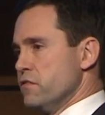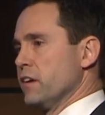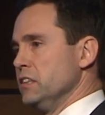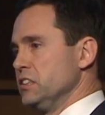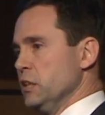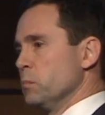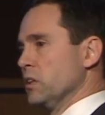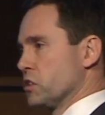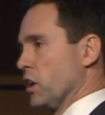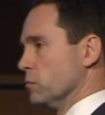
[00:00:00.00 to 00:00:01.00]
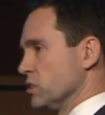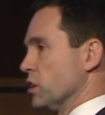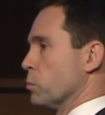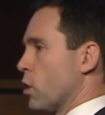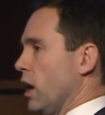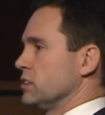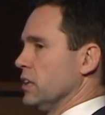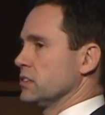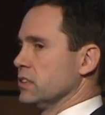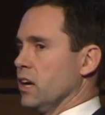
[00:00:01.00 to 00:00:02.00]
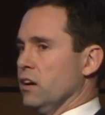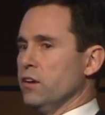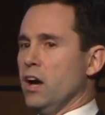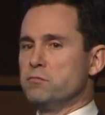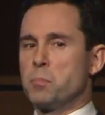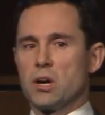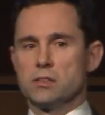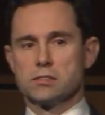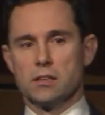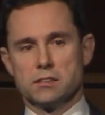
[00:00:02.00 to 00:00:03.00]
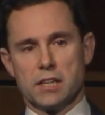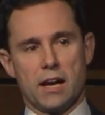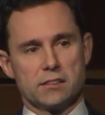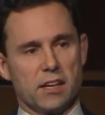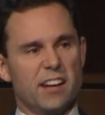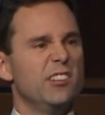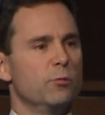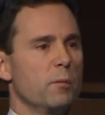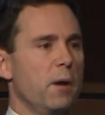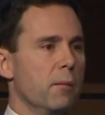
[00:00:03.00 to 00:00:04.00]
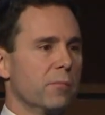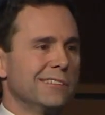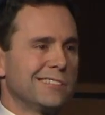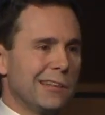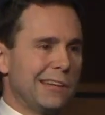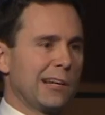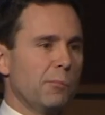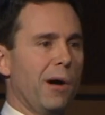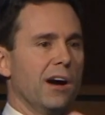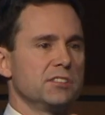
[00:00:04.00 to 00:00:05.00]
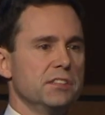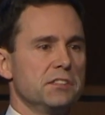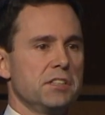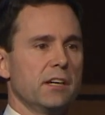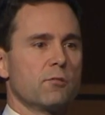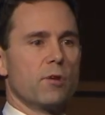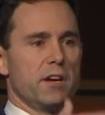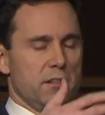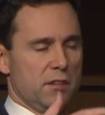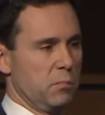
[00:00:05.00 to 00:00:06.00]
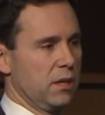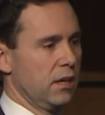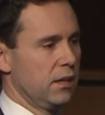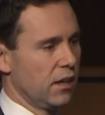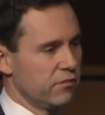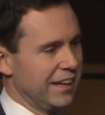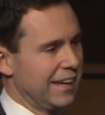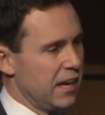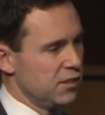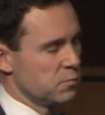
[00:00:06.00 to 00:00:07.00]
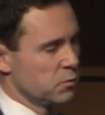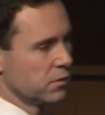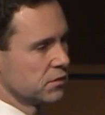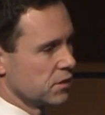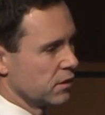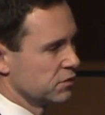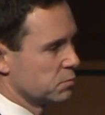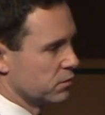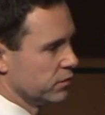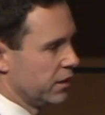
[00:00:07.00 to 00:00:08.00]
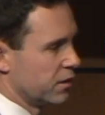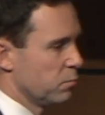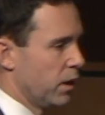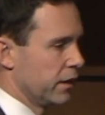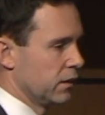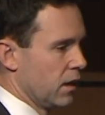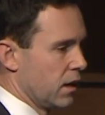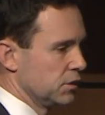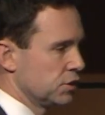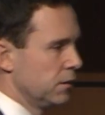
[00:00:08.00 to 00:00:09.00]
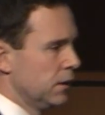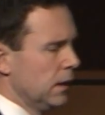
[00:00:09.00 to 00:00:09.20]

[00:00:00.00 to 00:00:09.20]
in very simple terms to the processing of, of personal data. And you remember it's the little box you tick right at the beginning of engagement with a service provider by and large.